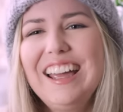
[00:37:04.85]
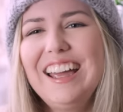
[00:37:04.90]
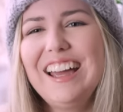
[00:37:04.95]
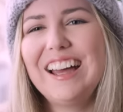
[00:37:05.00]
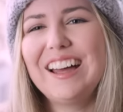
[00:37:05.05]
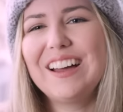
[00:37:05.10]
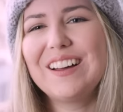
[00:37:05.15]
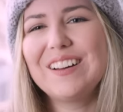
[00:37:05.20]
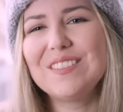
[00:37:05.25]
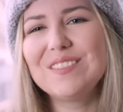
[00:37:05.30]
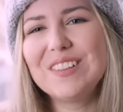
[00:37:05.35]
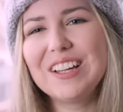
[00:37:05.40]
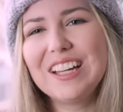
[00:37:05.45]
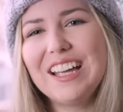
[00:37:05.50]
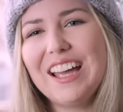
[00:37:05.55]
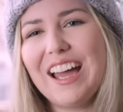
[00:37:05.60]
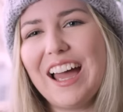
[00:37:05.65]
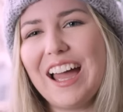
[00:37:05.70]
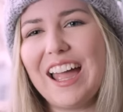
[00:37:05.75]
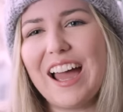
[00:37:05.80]
um,
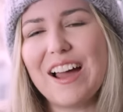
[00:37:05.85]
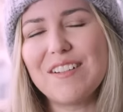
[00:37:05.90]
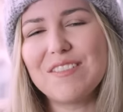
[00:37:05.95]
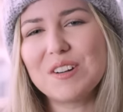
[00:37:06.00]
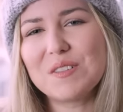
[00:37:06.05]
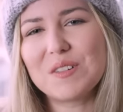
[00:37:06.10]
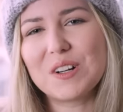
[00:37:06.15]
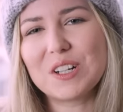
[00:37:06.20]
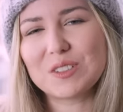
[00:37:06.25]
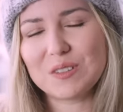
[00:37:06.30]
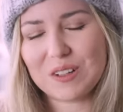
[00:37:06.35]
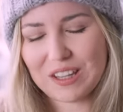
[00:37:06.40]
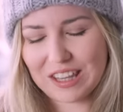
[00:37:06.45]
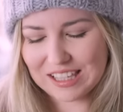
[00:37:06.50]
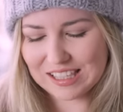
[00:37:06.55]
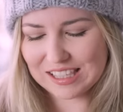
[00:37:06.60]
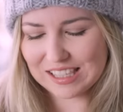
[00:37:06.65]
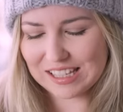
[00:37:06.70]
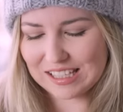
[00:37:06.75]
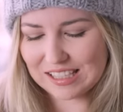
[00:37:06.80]
I haven't worked with
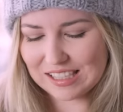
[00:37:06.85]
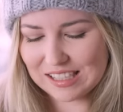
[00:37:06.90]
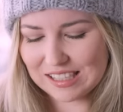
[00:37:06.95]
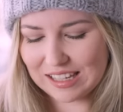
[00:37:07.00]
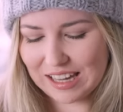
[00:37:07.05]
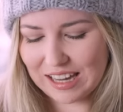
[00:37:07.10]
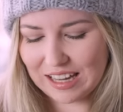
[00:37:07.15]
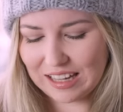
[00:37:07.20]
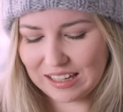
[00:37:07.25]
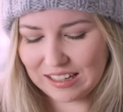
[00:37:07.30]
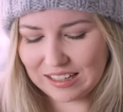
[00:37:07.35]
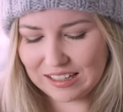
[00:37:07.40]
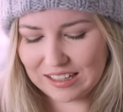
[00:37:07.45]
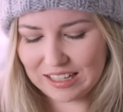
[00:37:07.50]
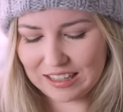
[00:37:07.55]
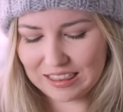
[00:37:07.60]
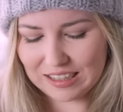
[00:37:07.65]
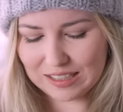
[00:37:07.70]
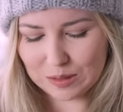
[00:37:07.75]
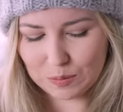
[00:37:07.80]
it since I
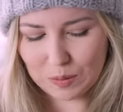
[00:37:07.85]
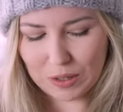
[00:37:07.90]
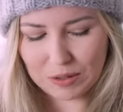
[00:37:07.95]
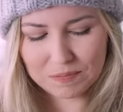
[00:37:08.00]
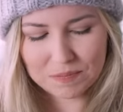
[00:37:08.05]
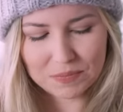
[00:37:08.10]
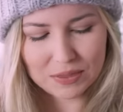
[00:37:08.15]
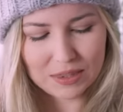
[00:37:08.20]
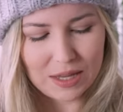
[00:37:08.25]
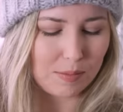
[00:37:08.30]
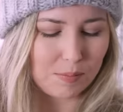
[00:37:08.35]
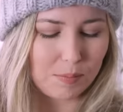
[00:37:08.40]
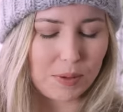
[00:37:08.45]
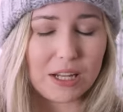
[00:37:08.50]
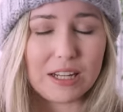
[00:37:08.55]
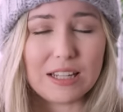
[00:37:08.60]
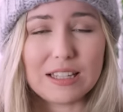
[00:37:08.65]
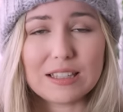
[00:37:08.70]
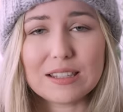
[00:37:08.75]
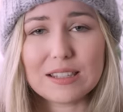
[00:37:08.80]
knit this one,
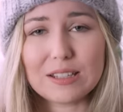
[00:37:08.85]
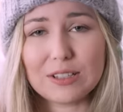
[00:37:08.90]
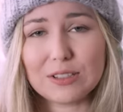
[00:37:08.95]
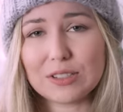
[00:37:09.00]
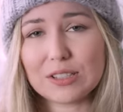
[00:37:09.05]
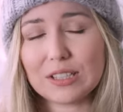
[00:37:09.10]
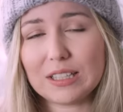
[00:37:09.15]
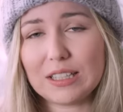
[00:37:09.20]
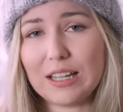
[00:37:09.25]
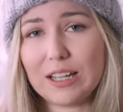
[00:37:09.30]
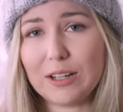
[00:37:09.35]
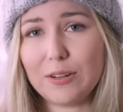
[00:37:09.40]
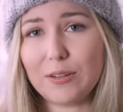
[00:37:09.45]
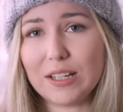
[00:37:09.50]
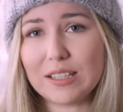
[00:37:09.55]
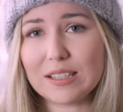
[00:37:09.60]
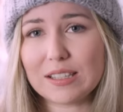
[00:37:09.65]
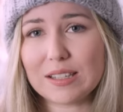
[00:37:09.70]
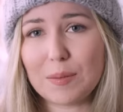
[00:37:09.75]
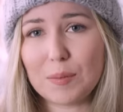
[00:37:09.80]
but it's seriously a
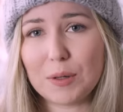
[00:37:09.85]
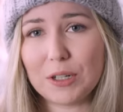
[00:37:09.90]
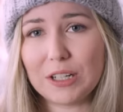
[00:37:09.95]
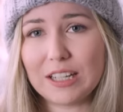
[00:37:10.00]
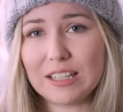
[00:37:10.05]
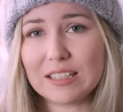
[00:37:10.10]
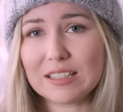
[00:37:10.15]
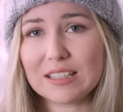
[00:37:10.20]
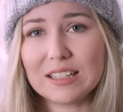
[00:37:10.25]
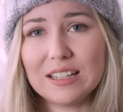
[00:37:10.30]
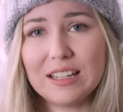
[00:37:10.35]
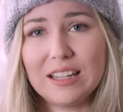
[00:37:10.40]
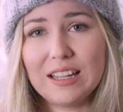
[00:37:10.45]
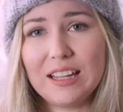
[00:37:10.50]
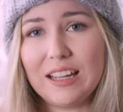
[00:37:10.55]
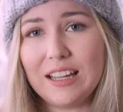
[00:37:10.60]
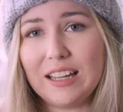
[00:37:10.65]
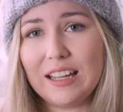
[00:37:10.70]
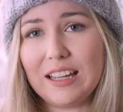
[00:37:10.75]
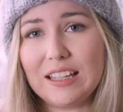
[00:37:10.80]
great summer knit.
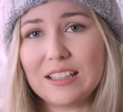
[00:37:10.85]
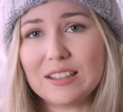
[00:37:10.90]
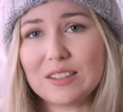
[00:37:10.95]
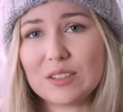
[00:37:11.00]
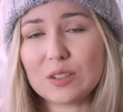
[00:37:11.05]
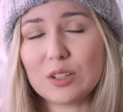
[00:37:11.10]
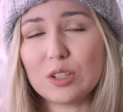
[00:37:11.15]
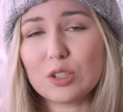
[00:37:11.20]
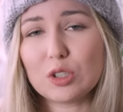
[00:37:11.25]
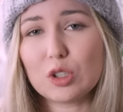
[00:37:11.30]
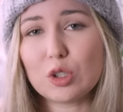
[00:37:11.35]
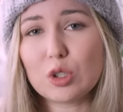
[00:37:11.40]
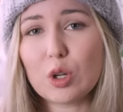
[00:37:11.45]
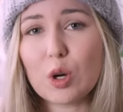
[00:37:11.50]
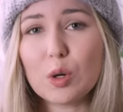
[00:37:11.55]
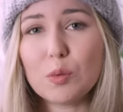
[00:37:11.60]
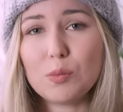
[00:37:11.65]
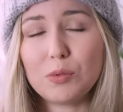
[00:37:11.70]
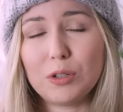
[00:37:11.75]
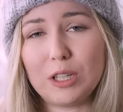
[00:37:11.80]
It's
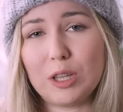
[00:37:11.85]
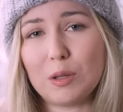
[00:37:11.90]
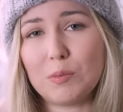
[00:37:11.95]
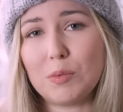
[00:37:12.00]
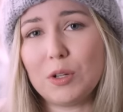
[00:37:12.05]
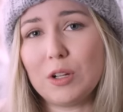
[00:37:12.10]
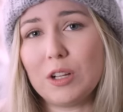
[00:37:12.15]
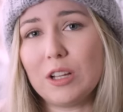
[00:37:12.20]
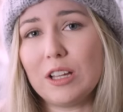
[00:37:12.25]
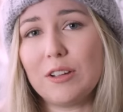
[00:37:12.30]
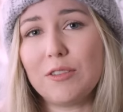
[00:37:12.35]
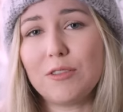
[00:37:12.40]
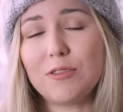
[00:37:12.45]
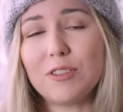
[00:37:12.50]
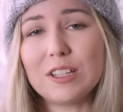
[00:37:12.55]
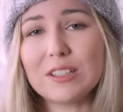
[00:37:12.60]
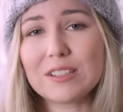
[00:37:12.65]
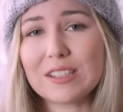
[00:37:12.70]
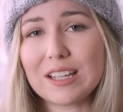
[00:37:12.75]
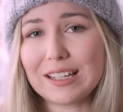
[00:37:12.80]
so breathable. It
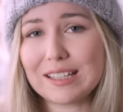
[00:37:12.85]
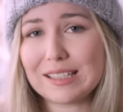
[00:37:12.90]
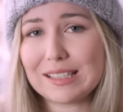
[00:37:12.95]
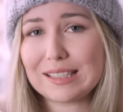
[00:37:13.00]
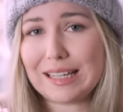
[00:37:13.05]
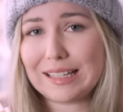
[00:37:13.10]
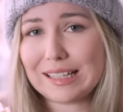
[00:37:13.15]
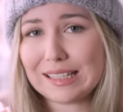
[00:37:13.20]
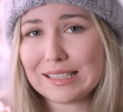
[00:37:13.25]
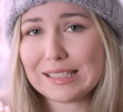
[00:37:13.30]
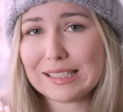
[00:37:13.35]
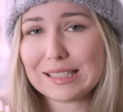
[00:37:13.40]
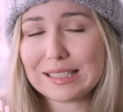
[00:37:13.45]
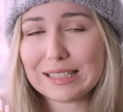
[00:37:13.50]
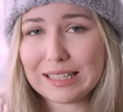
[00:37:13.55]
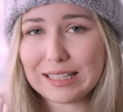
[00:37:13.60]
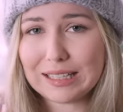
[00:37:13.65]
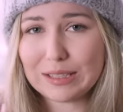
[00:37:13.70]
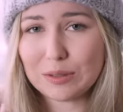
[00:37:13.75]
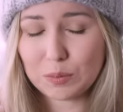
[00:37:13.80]
feels like a second
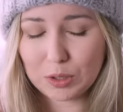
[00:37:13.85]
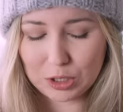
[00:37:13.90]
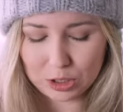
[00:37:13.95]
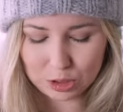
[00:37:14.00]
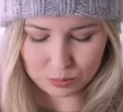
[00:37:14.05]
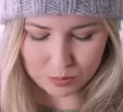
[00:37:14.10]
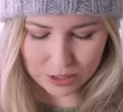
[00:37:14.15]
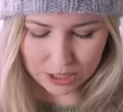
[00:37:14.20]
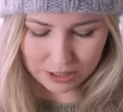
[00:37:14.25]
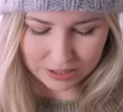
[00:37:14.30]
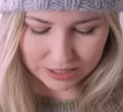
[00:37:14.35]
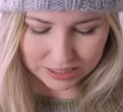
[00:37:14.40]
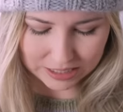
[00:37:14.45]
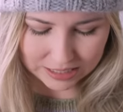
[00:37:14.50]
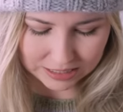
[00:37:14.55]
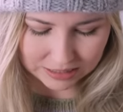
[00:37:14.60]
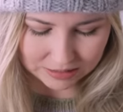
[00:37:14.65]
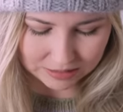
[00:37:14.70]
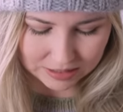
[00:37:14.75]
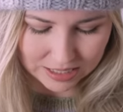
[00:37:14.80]
skin when you're wearing
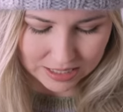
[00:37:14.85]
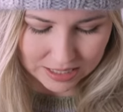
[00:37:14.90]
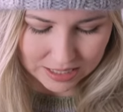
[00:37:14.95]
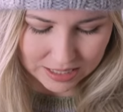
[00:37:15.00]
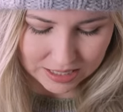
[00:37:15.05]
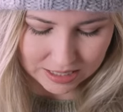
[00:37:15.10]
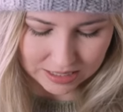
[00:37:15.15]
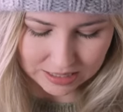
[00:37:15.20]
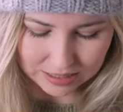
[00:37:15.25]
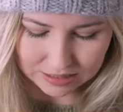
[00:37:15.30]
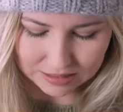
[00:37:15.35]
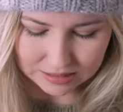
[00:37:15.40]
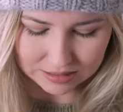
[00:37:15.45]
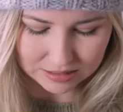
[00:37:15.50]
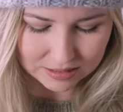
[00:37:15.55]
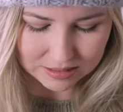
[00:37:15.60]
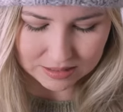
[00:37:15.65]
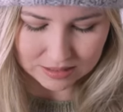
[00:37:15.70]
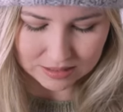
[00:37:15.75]
it, and